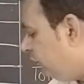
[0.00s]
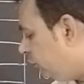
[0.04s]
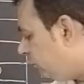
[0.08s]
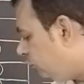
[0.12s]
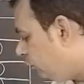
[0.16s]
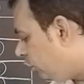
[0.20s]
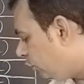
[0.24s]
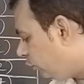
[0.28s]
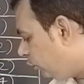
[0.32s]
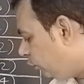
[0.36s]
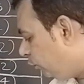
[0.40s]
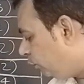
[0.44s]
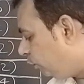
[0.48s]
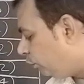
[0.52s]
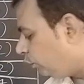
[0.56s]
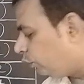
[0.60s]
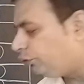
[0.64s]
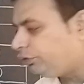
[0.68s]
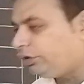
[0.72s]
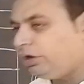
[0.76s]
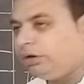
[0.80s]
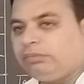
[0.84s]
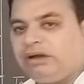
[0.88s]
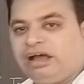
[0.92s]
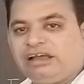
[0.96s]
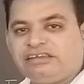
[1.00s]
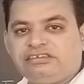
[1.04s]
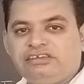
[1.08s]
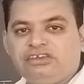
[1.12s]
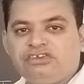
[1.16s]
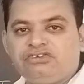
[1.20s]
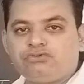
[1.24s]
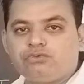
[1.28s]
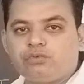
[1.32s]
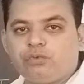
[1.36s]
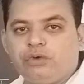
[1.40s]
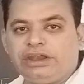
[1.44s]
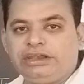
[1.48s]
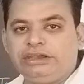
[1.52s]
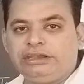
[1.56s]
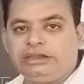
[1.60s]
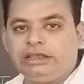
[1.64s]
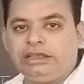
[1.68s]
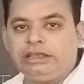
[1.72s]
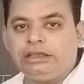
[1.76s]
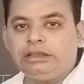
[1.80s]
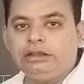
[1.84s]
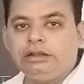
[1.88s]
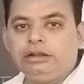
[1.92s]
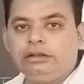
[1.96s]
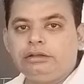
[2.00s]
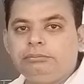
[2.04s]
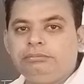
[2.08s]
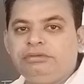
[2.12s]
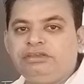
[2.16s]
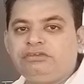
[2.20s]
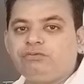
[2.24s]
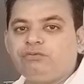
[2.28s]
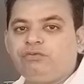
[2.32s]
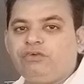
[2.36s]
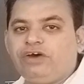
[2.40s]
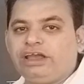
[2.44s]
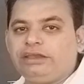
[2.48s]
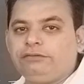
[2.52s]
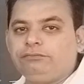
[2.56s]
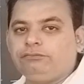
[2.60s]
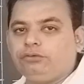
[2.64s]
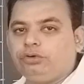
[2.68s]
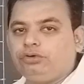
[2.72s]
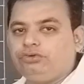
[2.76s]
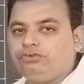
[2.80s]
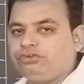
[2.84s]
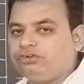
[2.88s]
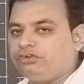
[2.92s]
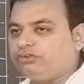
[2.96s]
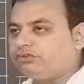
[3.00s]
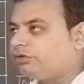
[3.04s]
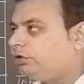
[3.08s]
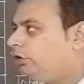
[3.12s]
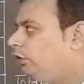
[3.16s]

the total marks is 20, means 5 questions.